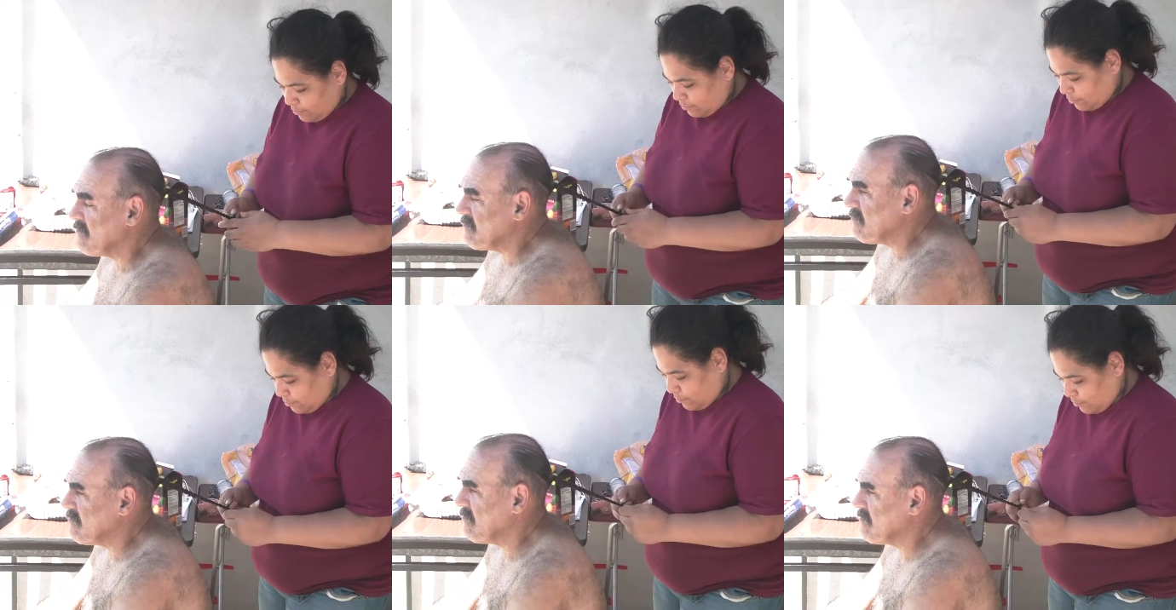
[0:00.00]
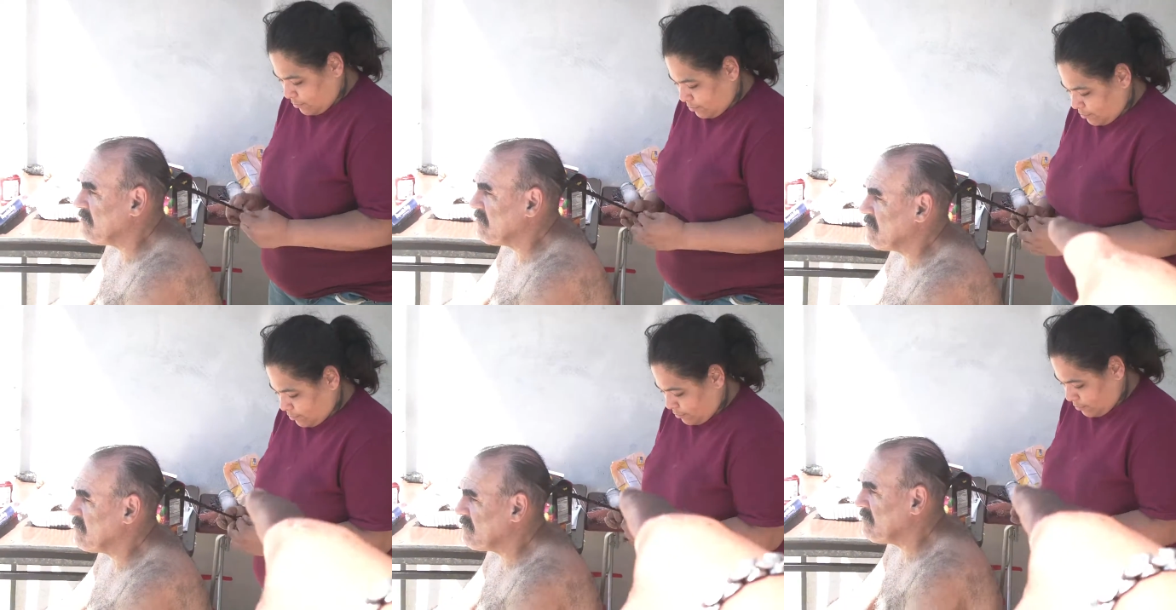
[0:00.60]
Speaker 1: This is a classic
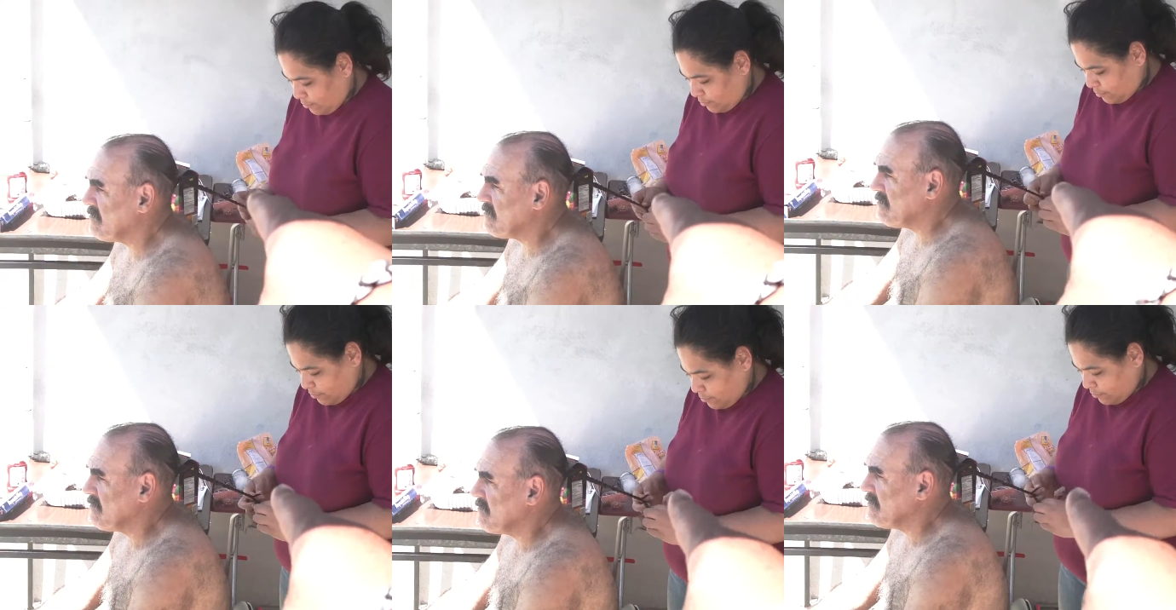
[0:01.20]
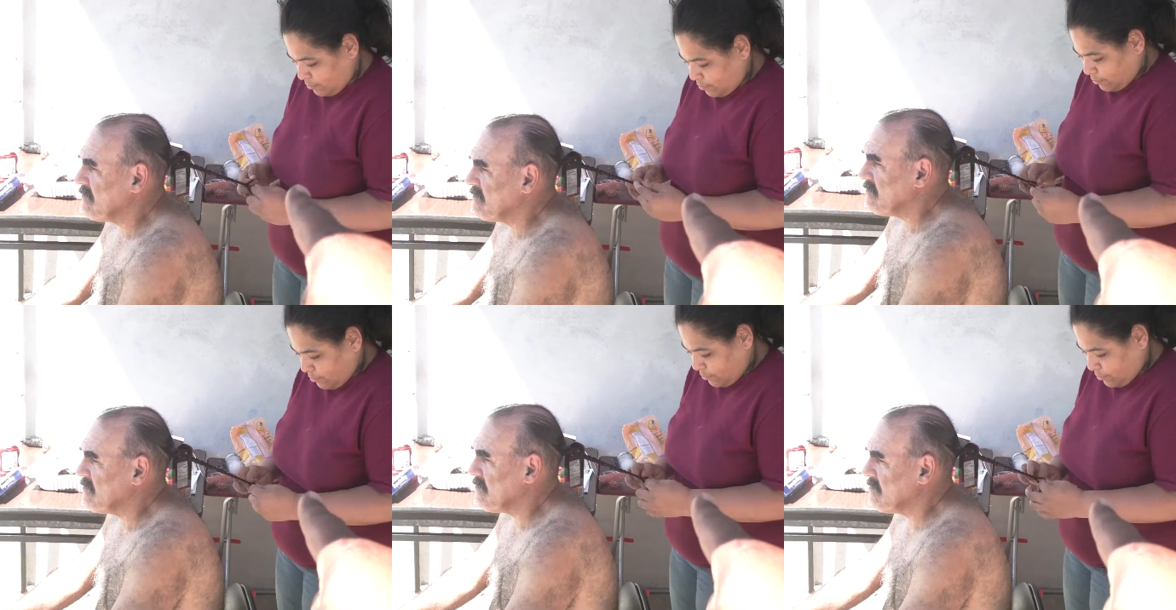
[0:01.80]
moment in hip hop, yo.
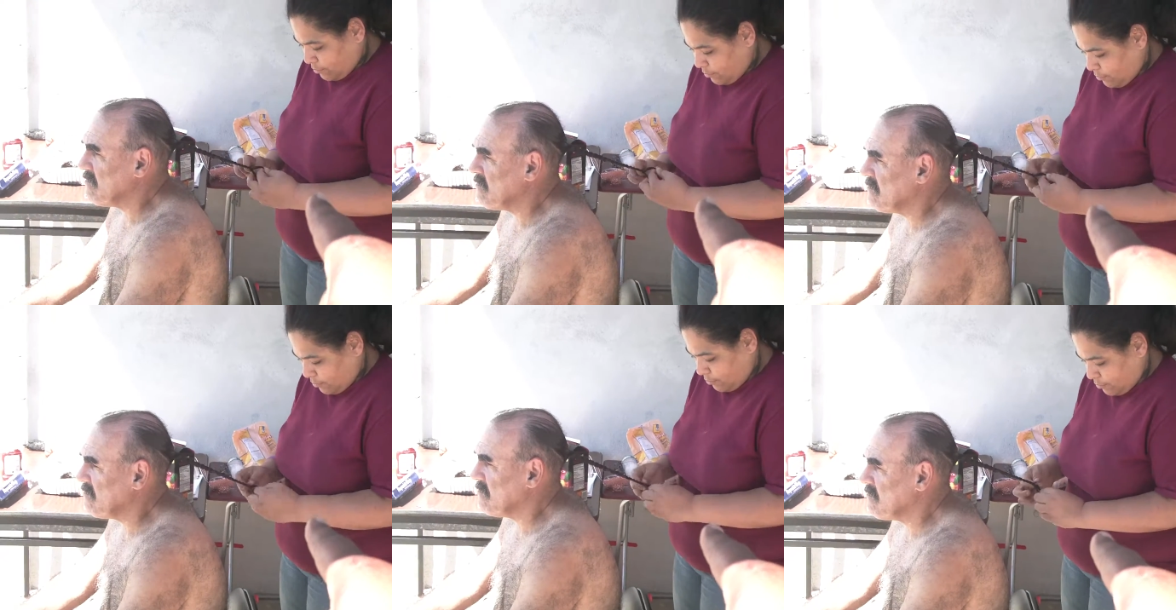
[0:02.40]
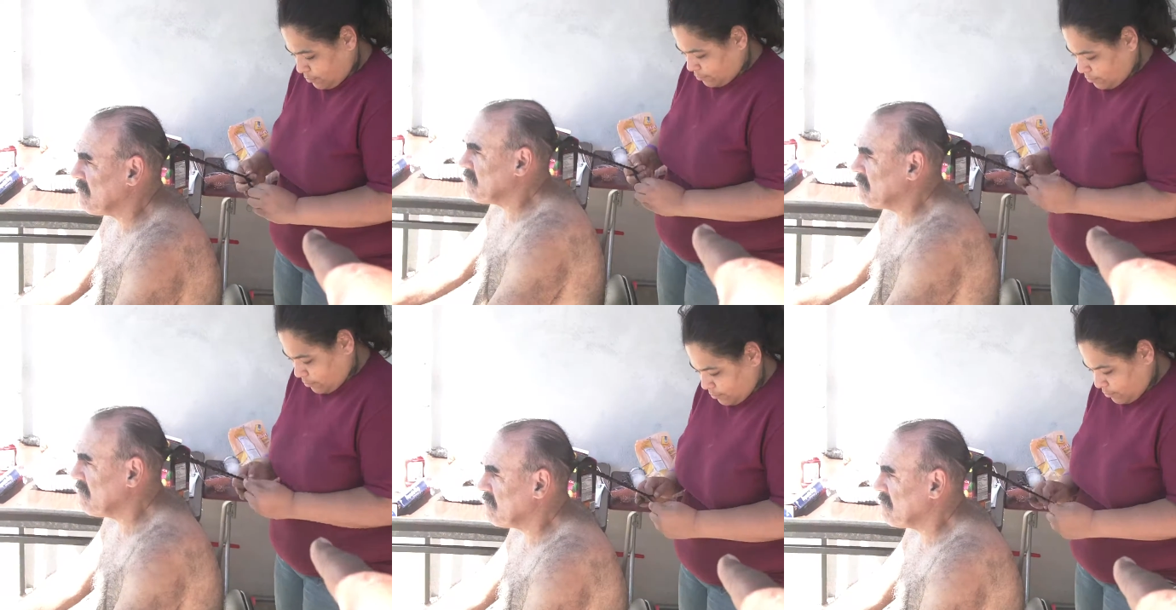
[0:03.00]
In hip hop history.
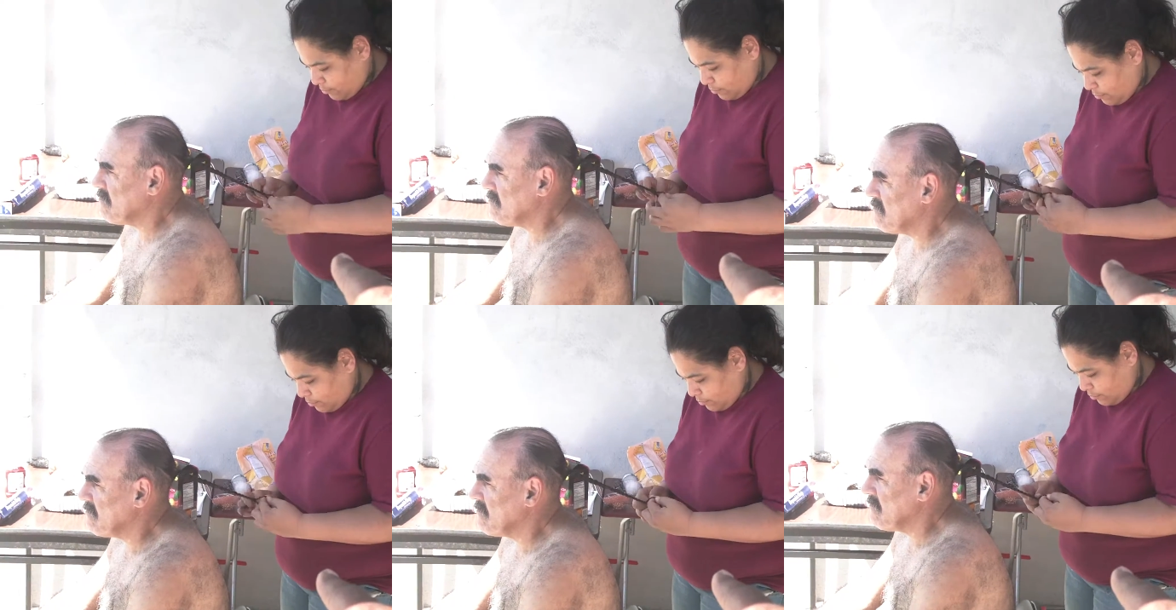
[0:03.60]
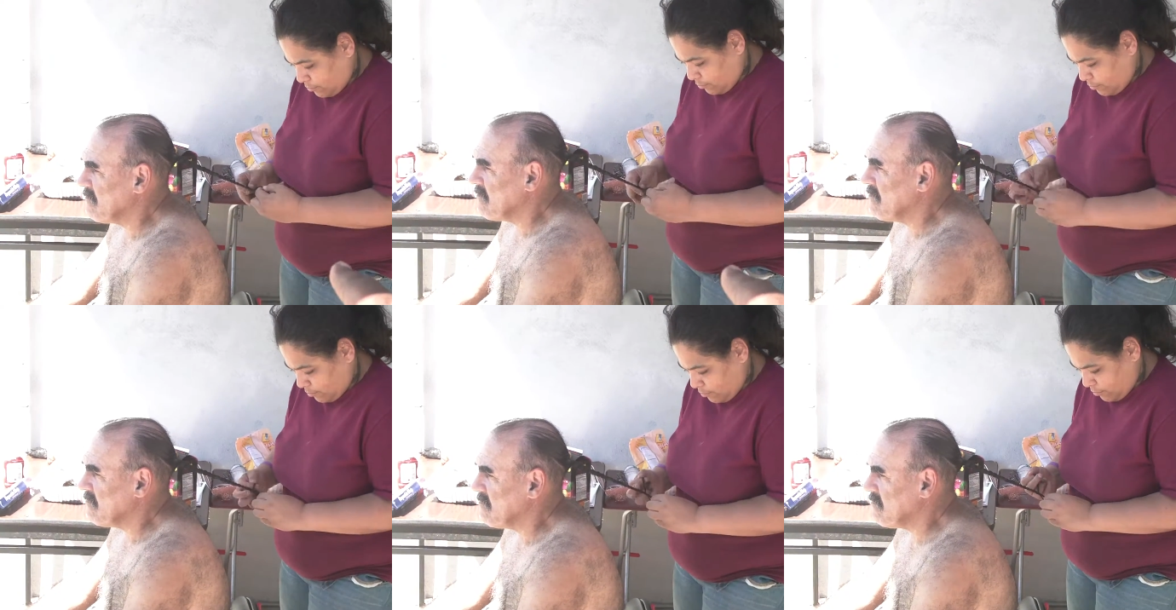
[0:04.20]

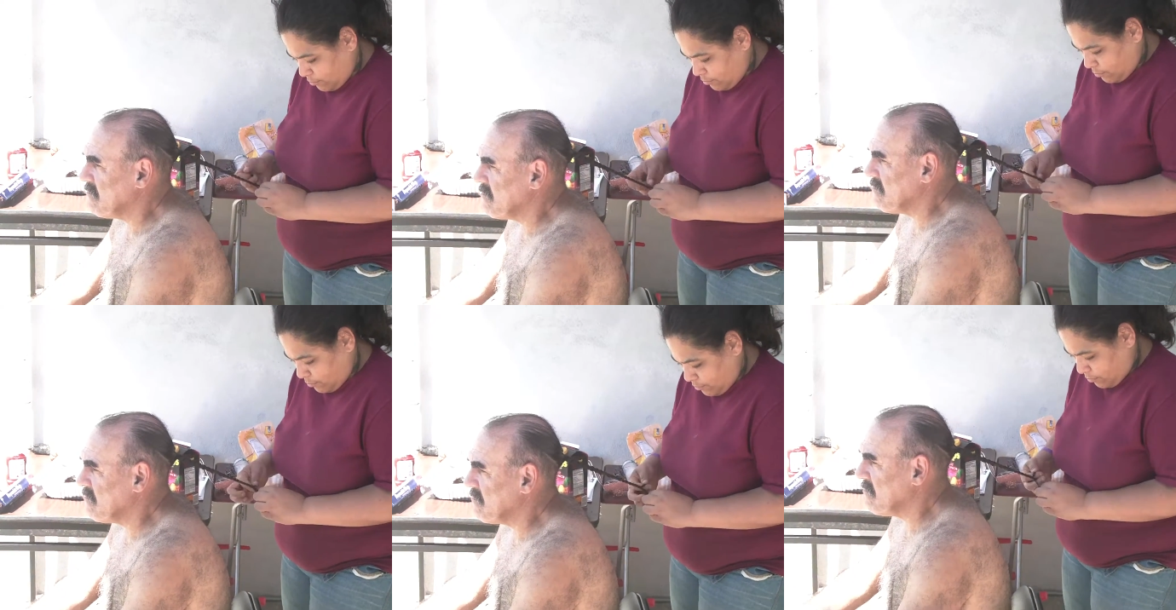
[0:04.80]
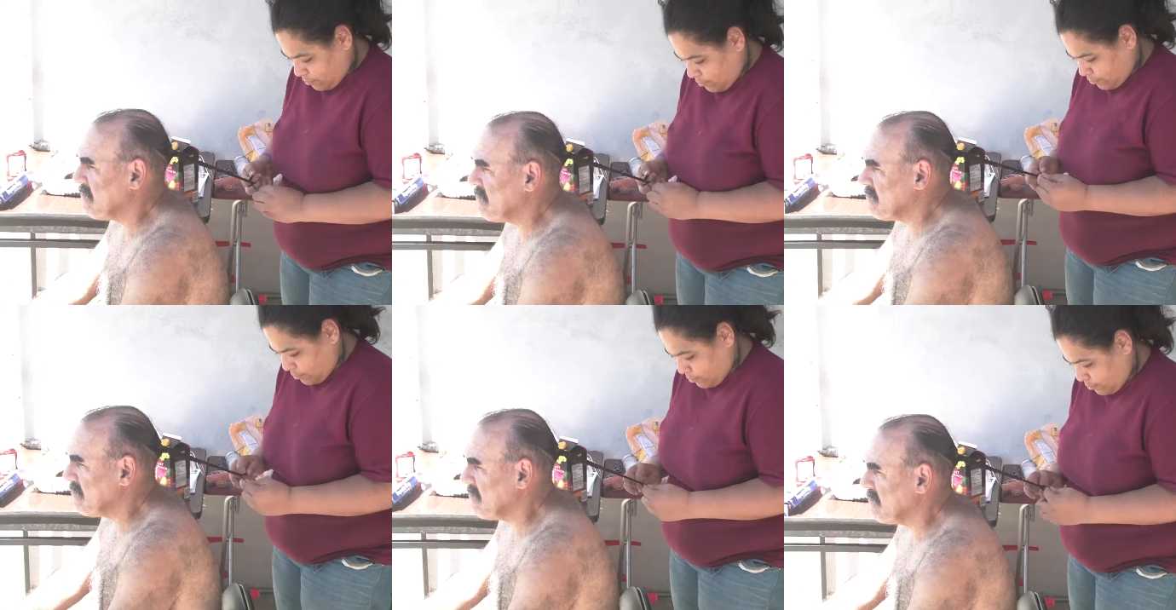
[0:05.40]
This is a classic
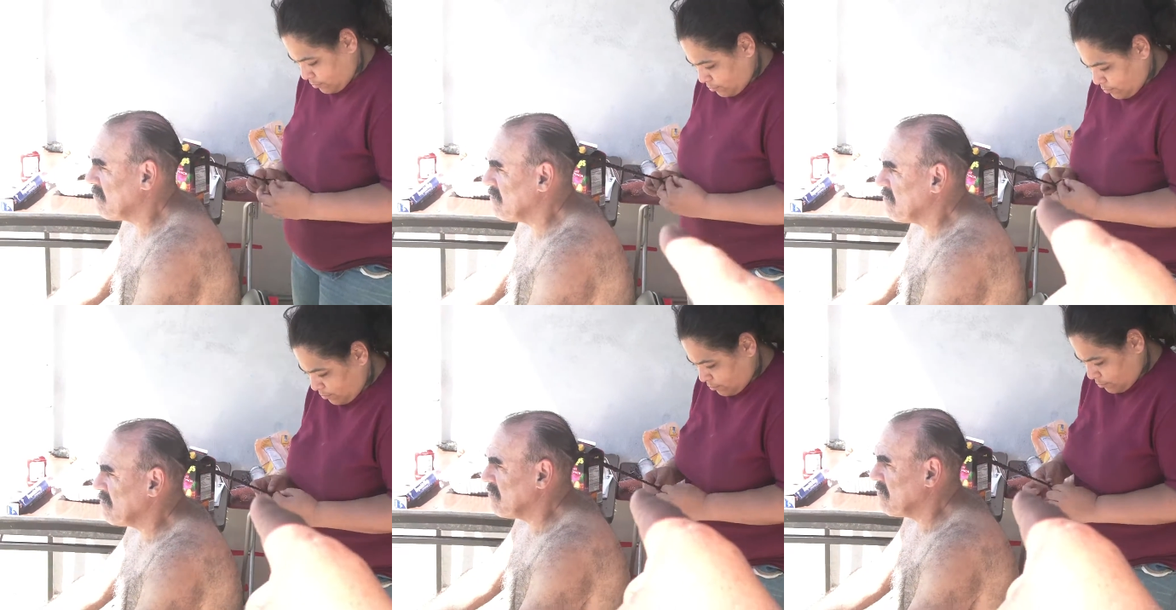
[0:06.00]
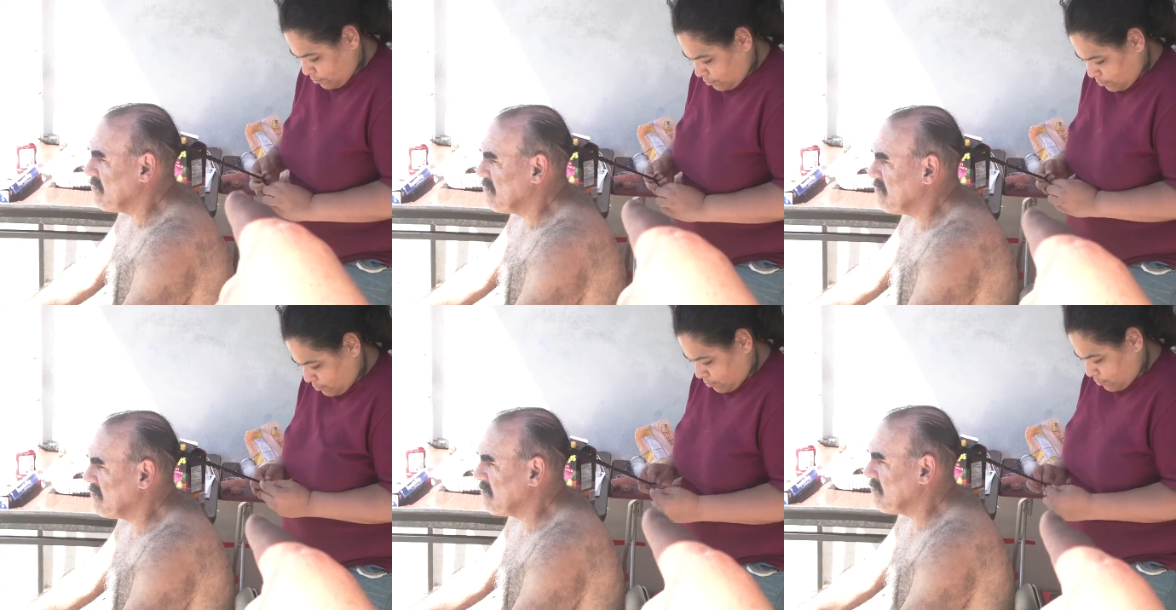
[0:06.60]
moment in hip hop.
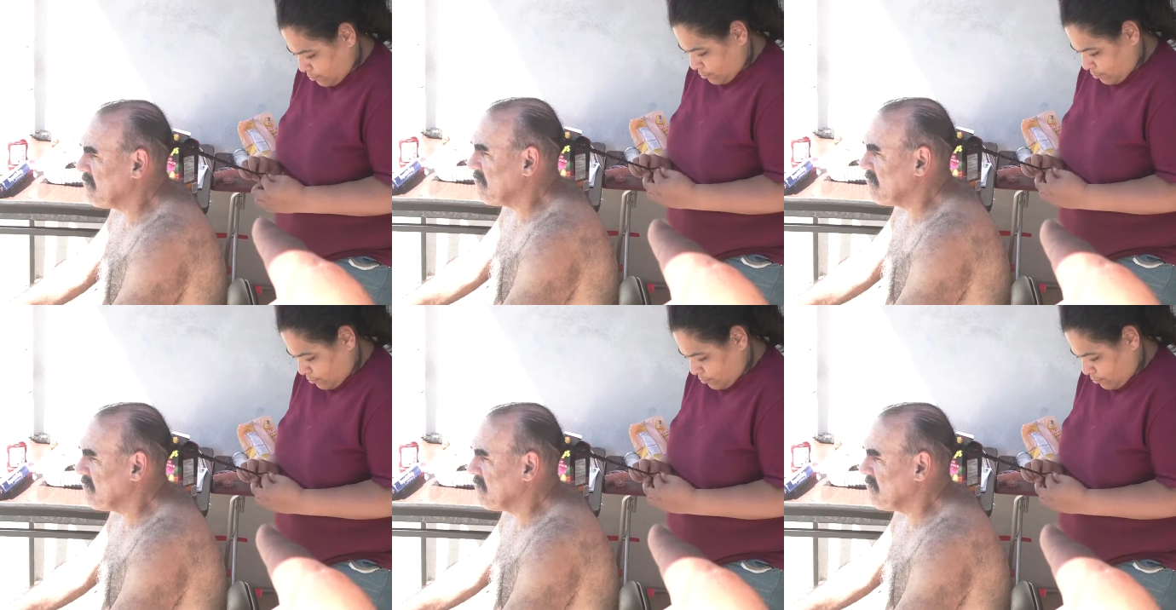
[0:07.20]
Uh,